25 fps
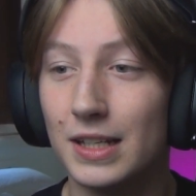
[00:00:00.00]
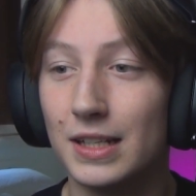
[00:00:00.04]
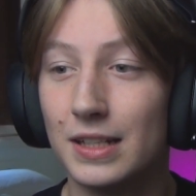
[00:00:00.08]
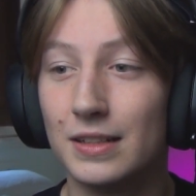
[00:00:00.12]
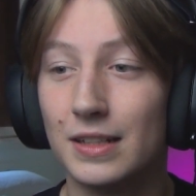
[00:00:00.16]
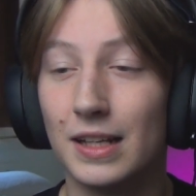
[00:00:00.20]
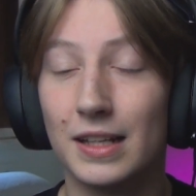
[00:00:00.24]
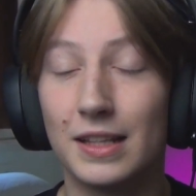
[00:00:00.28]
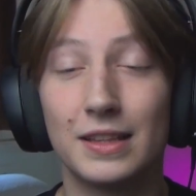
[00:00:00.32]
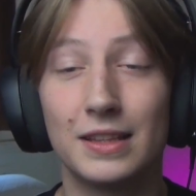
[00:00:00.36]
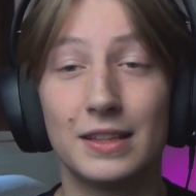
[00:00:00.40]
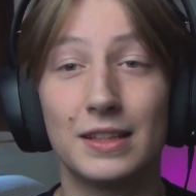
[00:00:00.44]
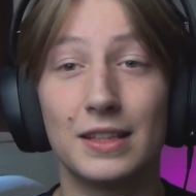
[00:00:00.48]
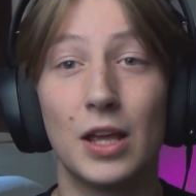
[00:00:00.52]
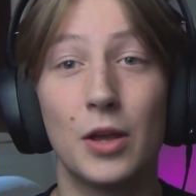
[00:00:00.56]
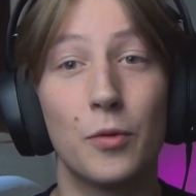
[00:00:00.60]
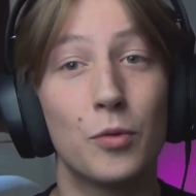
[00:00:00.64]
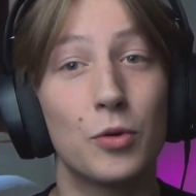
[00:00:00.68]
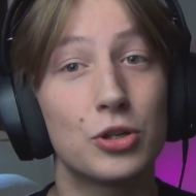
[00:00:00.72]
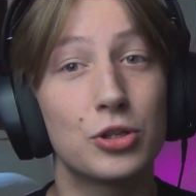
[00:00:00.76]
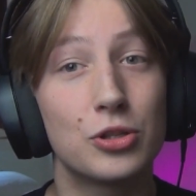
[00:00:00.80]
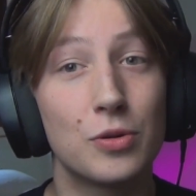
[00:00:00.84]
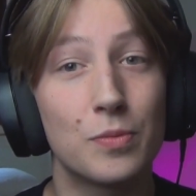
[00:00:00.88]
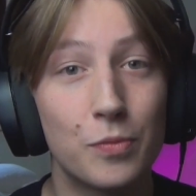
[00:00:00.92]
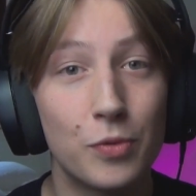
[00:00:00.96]
that they were
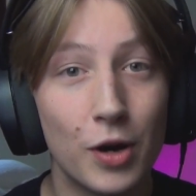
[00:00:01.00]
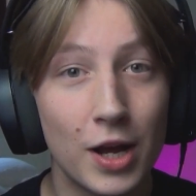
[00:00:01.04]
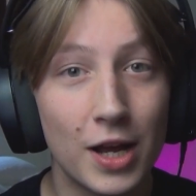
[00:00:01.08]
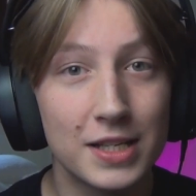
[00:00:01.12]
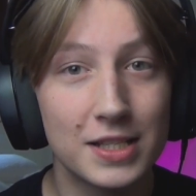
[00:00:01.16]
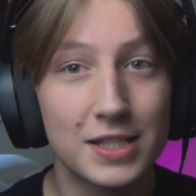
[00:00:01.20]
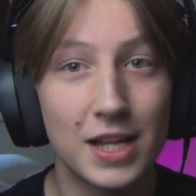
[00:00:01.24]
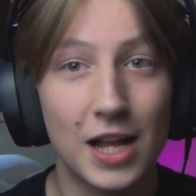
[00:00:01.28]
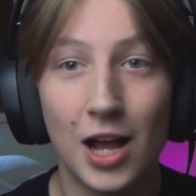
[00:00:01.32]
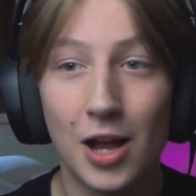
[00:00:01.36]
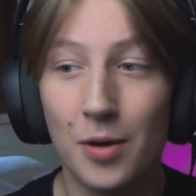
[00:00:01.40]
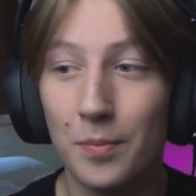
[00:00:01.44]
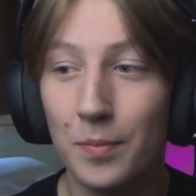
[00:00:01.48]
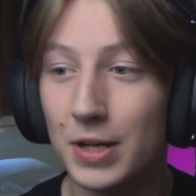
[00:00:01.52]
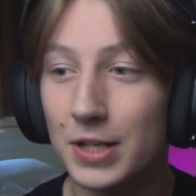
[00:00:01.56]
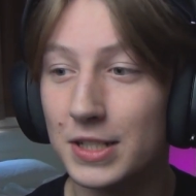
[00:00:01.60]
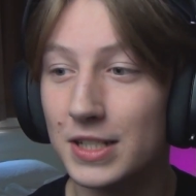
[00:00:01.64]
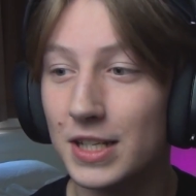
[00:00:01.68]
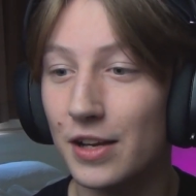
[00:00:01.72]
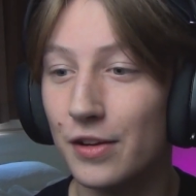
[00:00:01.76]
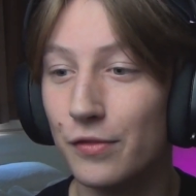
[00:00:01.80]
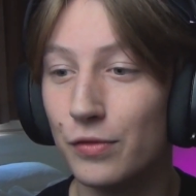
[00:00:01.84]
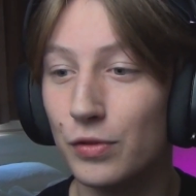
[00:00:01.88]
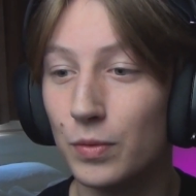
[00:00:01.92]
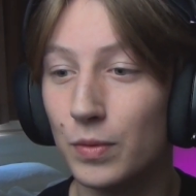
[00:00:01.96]
surprised how much
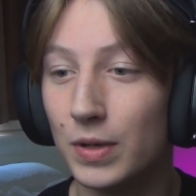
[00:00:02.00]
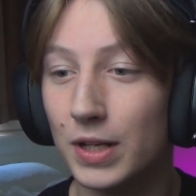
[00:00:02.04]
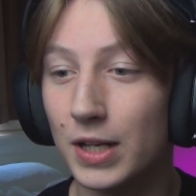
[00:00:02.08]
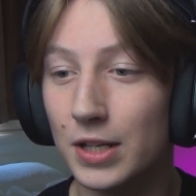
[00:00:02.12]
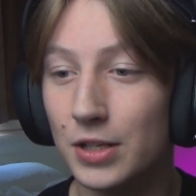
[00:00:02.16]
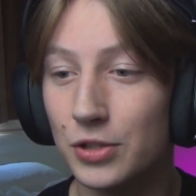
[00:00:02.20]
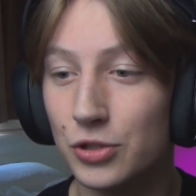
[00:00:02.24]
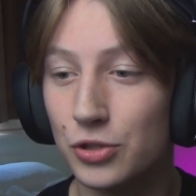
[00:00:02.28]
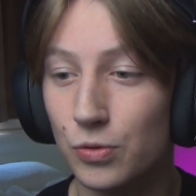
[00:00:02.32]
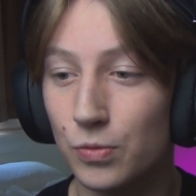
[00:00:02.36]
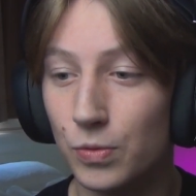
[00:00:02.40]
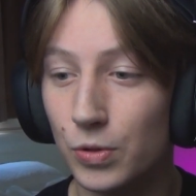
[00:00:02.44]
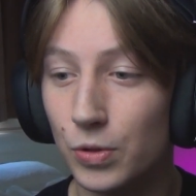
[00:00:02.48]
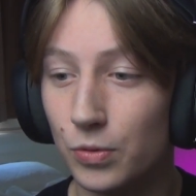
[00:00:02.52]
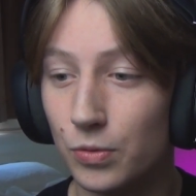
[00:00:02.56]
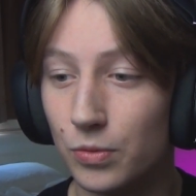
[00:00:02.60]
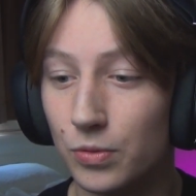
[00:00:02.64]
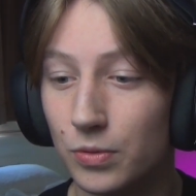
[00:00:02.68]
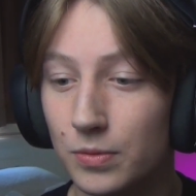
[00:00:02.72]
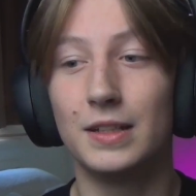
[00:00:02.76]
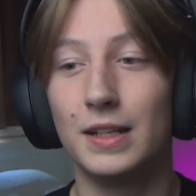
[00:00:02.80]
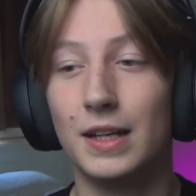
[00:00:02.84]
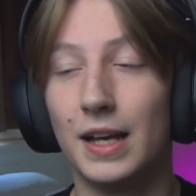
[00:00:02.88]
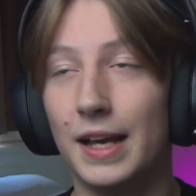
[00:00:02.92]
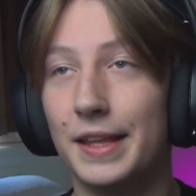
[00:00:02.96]
everyone else grew
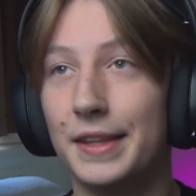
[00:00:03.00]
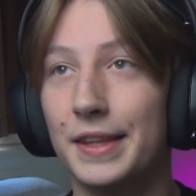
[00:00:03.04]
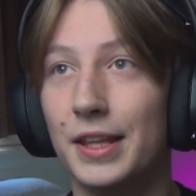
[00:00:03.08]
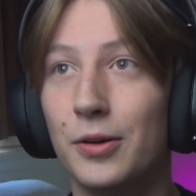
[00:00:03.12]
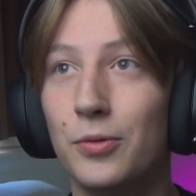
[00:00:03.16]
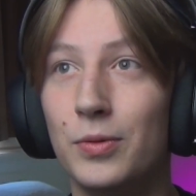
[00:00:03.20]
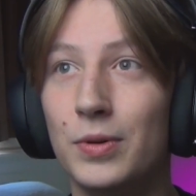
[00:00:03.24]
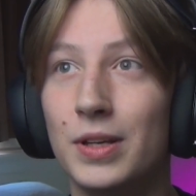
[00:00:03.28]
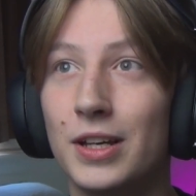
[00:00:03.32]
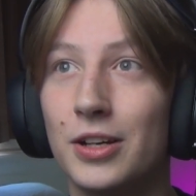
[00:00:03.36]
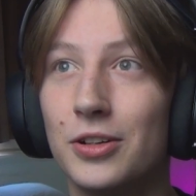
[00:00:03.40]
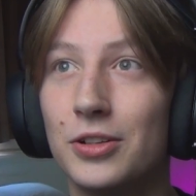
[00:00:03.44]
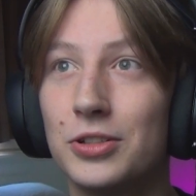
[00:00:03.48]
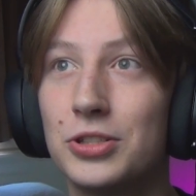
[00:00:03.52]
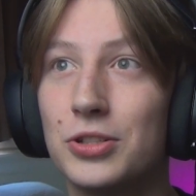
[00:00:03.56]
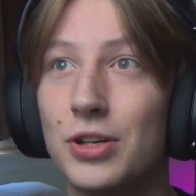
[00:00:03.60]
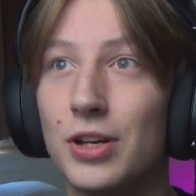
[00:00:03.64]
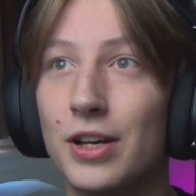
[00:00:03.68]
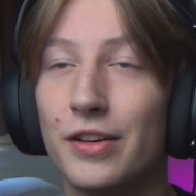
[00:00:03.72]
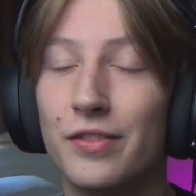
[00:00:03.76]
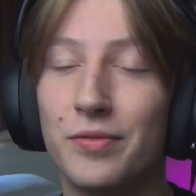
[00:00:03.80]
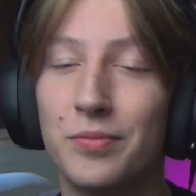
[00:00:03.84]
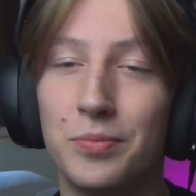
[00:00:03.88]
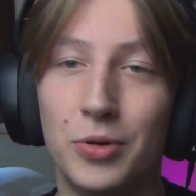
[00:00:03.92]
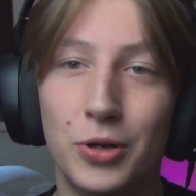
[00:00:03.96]
and then we also
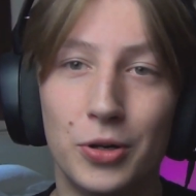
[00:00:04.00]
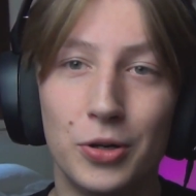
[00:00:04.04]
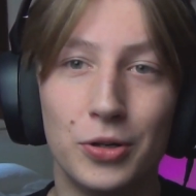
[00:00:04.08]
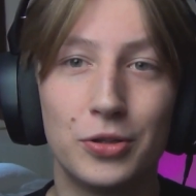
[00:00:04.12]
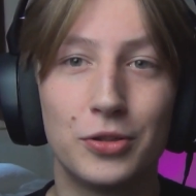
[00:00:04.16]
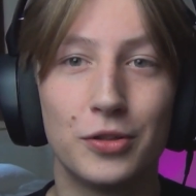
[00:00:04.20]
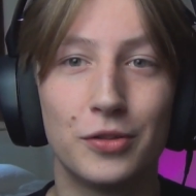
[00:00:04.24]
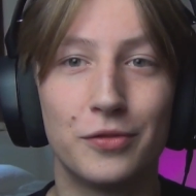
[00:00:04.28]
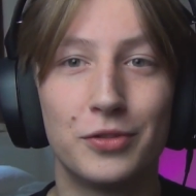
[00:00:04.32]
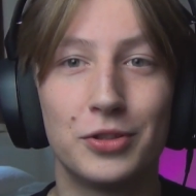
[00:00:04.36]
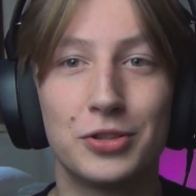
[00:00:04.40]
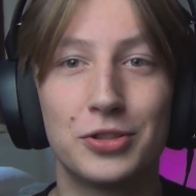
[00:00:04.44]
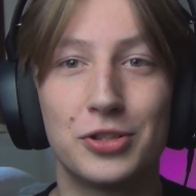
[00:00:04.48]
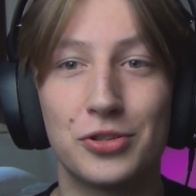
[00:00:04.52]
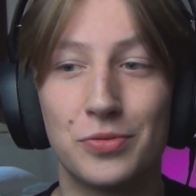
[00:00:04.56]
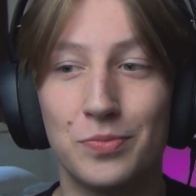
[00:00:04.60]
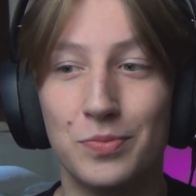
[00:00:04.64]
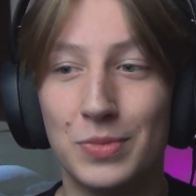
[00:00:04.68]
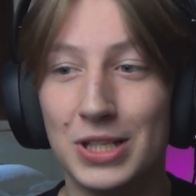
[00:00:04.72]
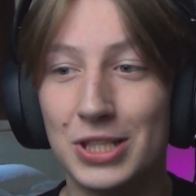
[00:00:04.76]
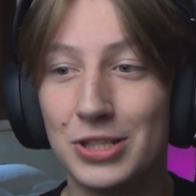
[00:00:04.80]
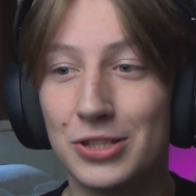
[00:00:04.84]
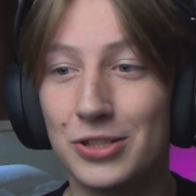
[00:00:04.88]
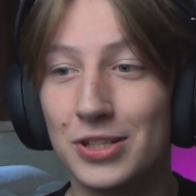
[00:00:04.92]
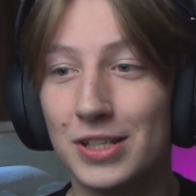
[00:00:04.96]
have boruto versus
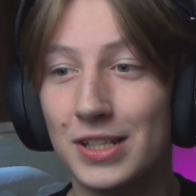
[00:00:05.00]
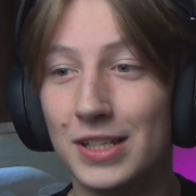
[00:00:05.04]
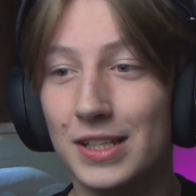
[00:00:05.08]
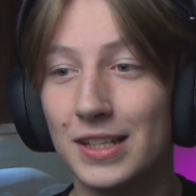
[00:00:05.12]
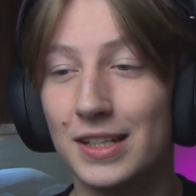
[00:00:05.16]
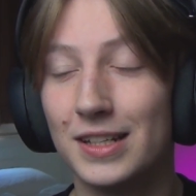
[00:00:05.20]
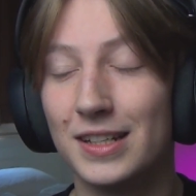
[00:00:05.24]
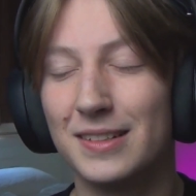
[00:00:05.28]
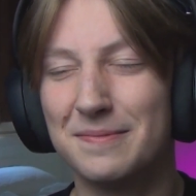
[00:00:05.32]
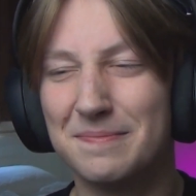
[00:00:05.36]
mitsuki